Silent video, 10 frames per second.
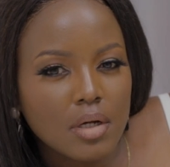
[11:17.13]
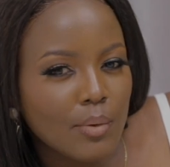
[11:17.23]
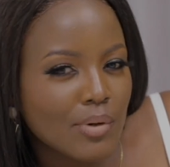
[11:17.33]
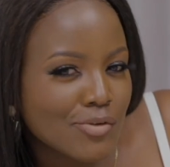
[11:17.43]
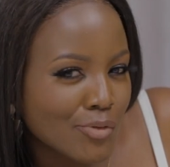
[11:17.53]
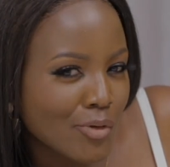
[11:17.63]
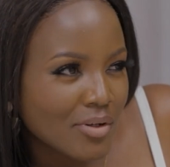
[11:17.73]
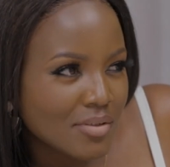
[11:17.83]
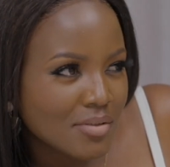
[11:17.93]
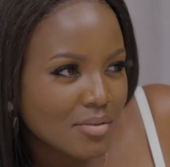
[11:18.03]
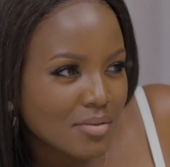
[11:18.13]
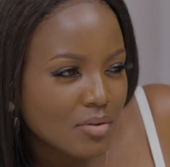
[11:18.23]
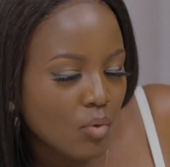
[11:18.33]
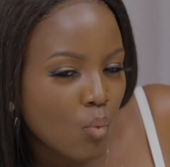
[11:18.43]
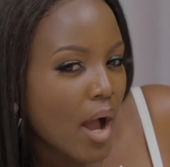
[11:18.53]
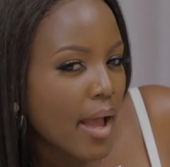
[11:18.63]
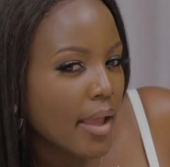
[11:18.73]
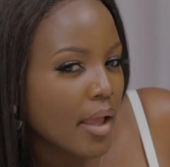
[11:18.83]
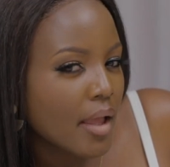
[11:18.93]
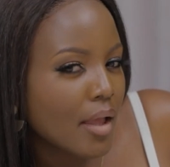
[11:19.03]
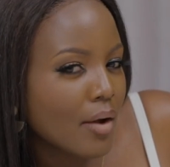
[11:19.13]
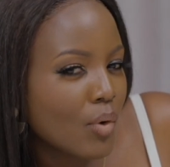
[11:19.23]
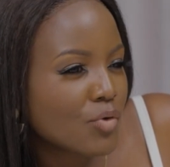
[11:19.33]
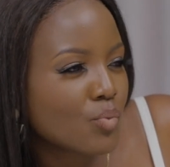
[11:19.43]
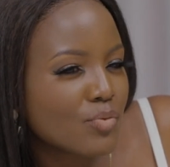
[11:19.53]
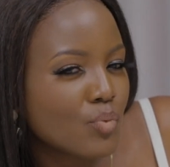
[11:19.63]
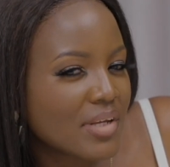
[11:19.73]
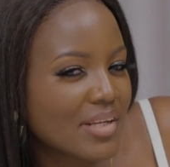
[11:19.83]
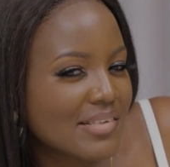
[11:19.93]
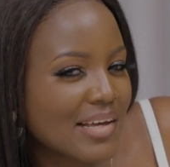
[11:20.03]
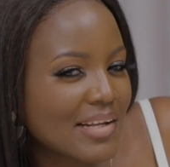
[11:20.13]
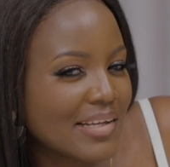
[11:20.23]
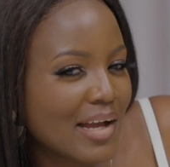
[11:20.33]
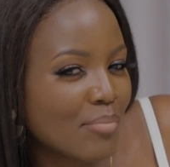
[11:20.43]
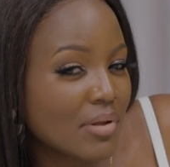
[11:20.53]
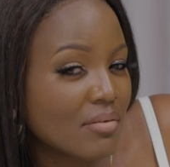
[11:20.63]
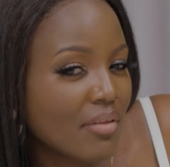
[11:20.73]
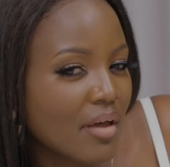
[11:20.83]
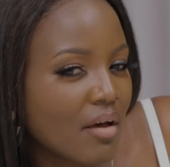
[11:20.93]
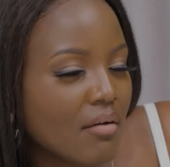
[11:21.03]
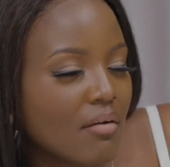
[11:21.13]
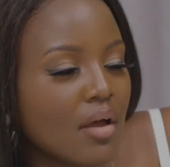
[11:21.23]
I was not. Why? What exactly happened there?